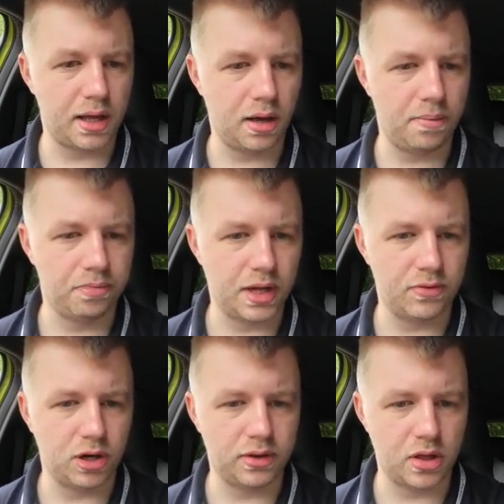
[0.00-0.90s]
here and have
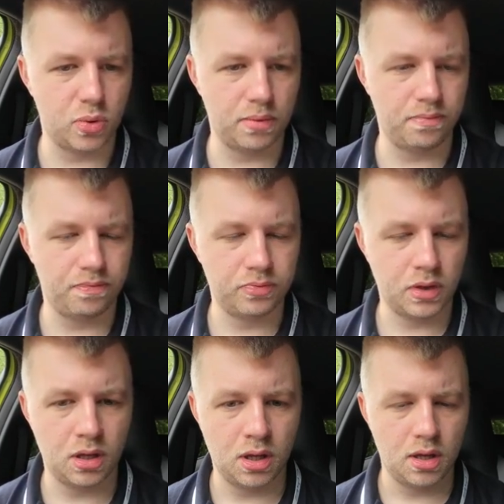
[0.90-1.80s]
a look at this one.
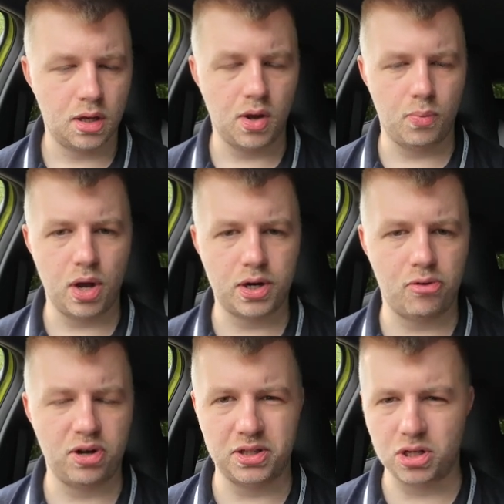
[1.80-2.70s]
We are
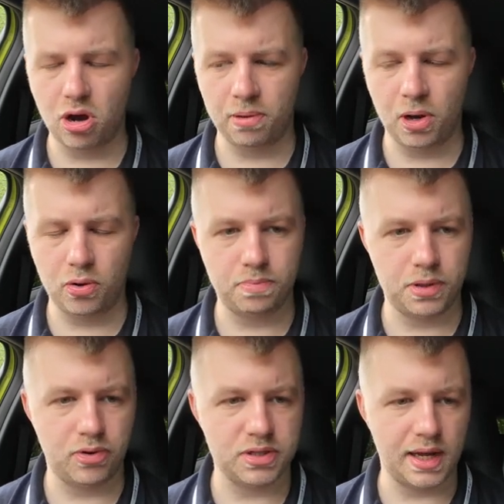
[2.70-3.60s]
currently in dark mode, but
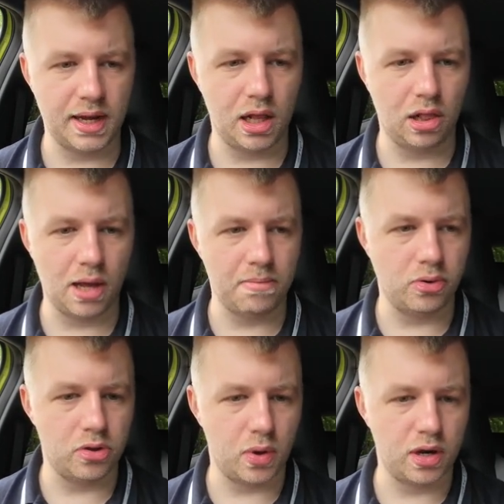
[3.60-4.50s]
there is a light
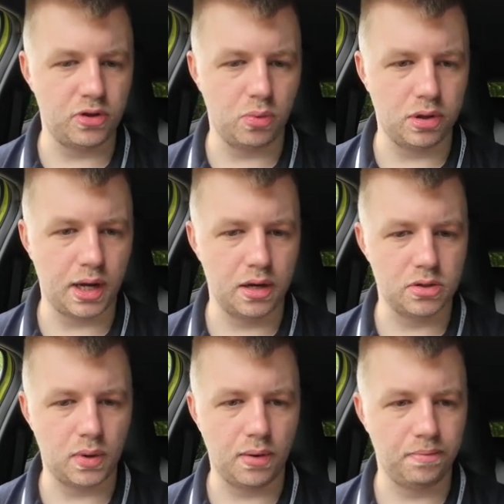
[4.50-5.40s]
mode as well if you want that
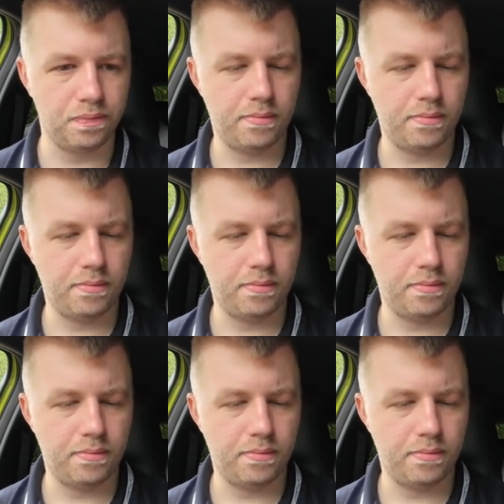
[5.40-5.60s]
as well.